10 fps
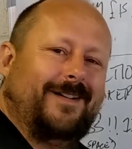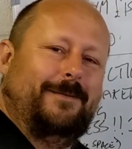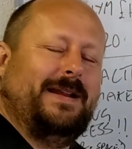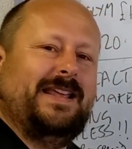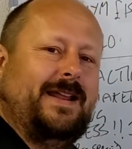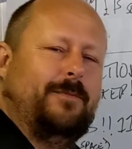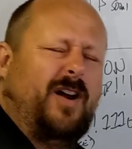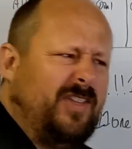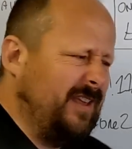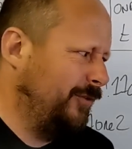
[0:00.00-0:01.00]
Made that number,
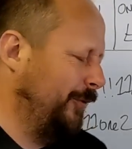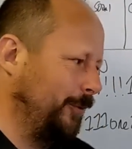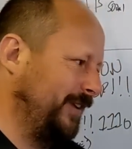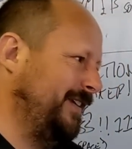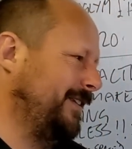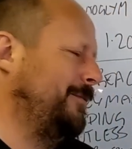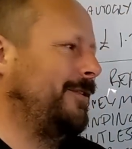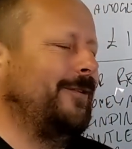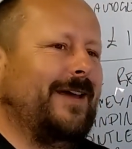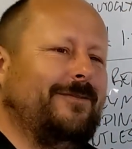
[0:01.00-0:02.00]
I think it's 40, don't know
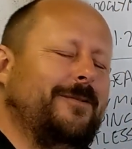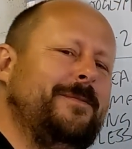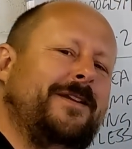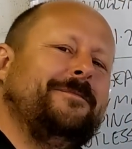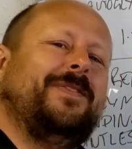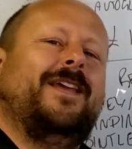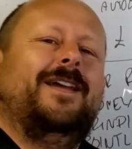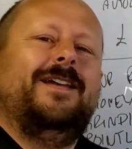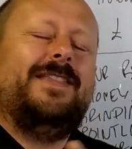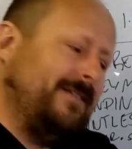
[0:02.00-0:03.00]
where I got that from.
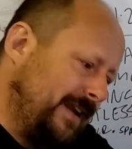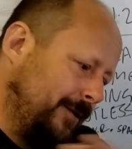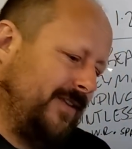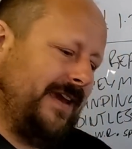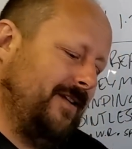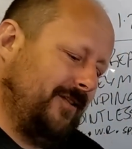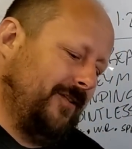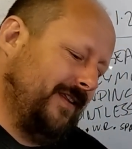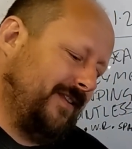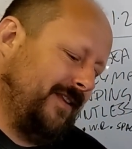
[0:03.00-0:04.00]
They're in loads of
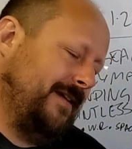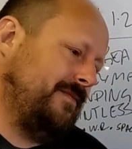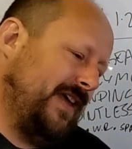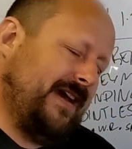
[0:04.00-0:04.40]
countries, so their